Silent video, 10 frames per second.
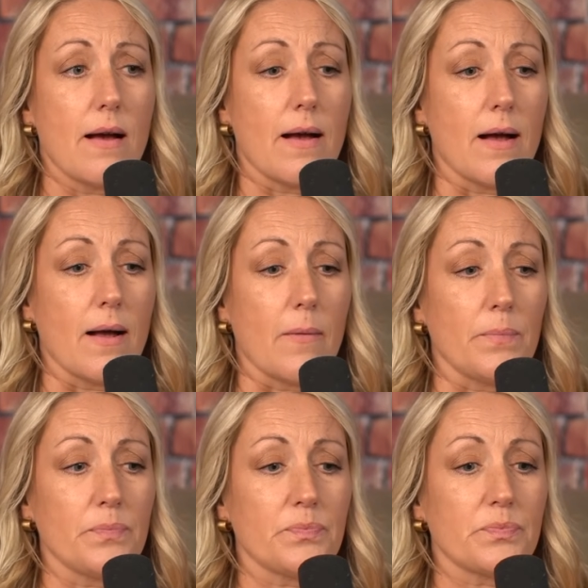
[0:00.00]
Okay
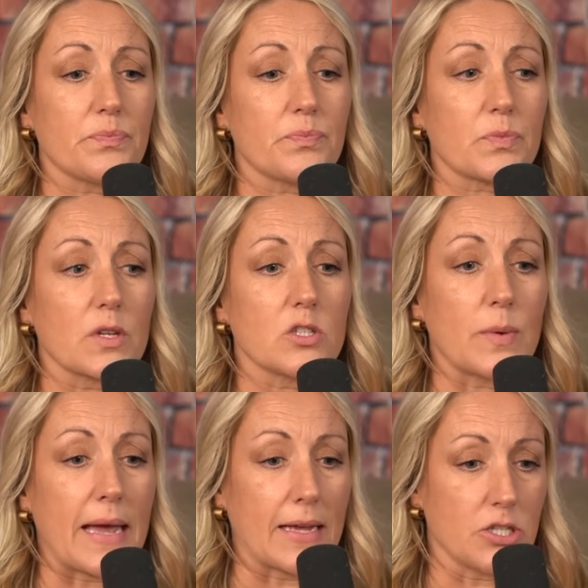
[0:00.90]
um,
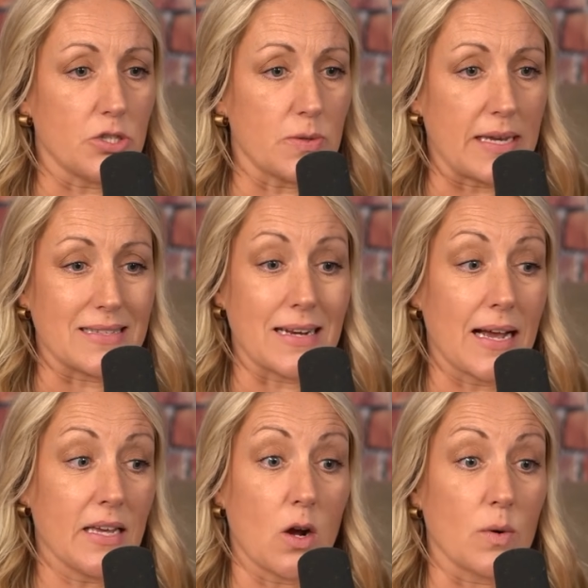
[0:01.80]
so we had two kids
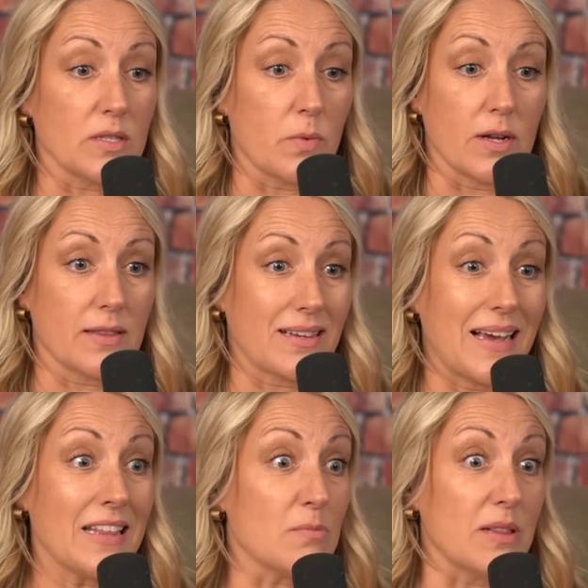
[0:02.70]
and i had always wanted the
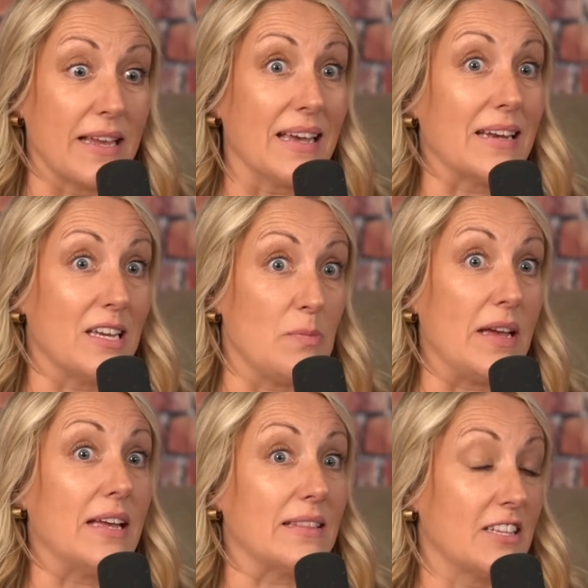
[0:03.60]
kind of the plan had
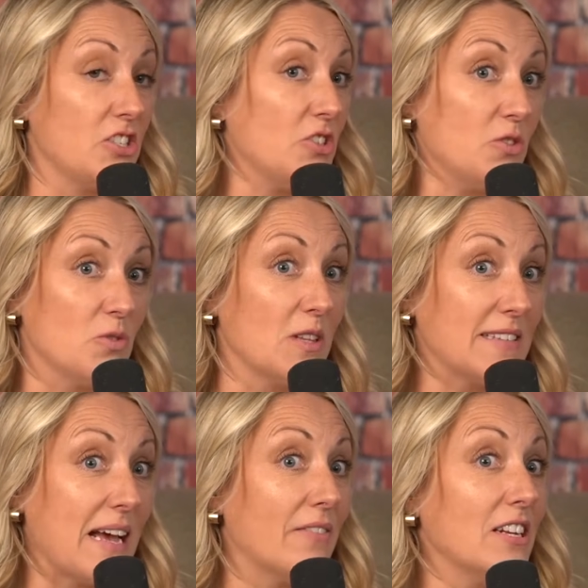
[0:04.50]
been let's do
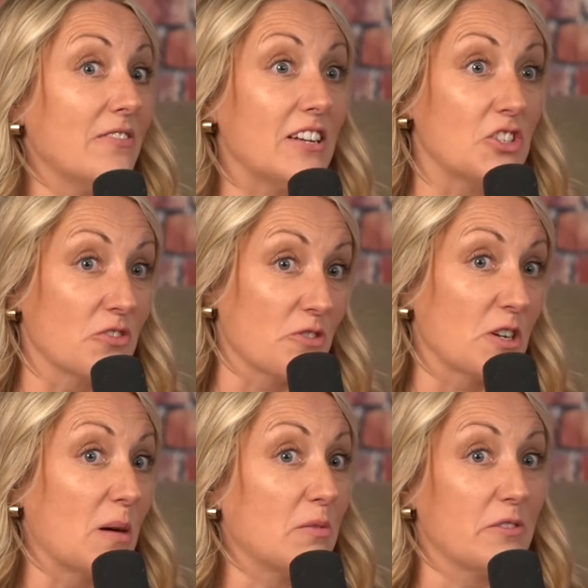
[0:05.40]
let's have an adventure
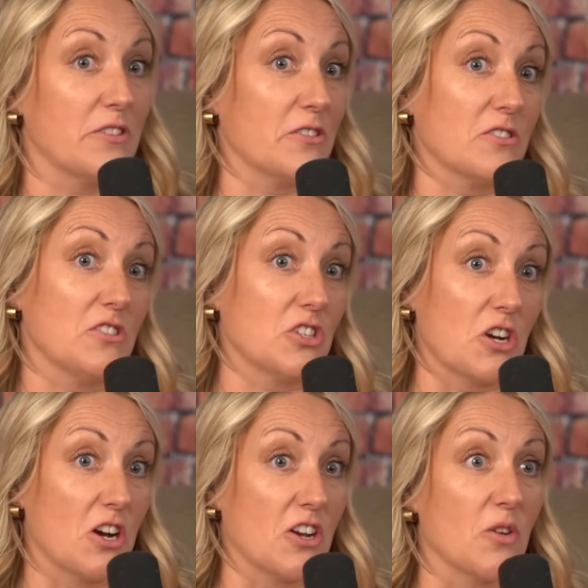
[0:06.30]
for a couple of years in
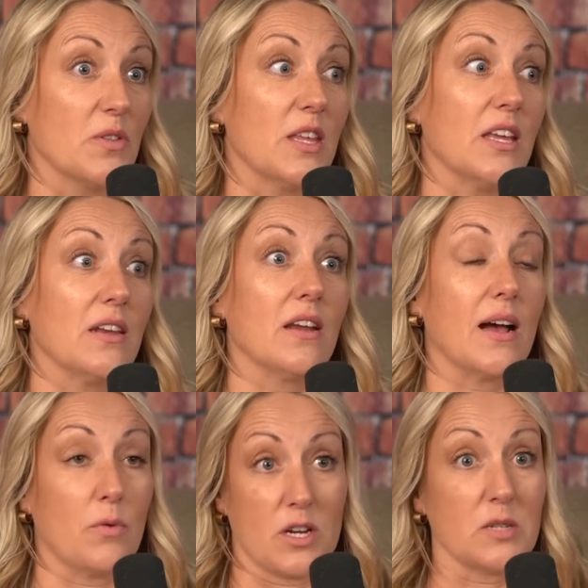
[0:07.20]
chicago and
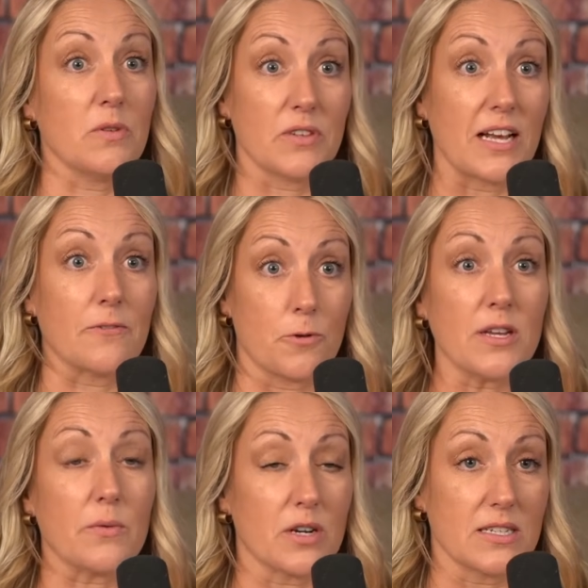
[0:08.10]
then i wanted to move to
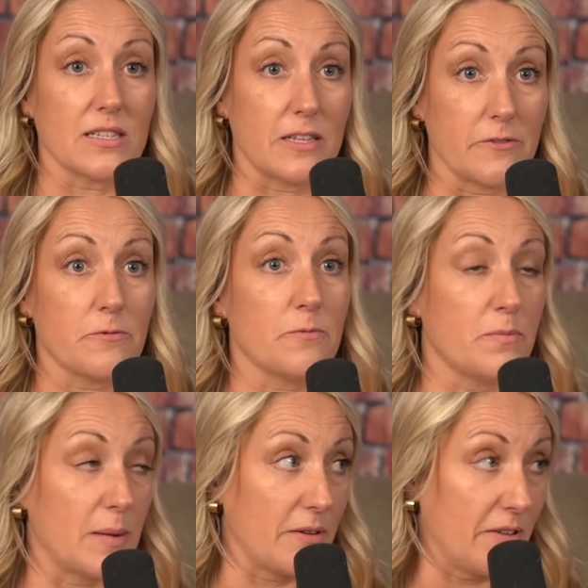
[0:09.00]
california i wanted to live
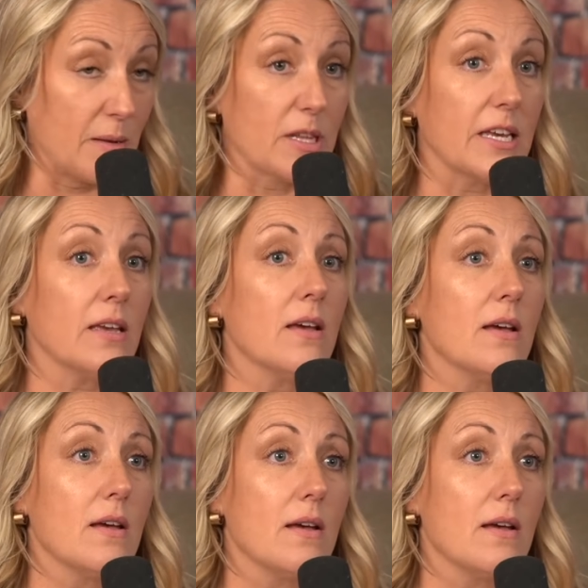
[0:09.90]
by my family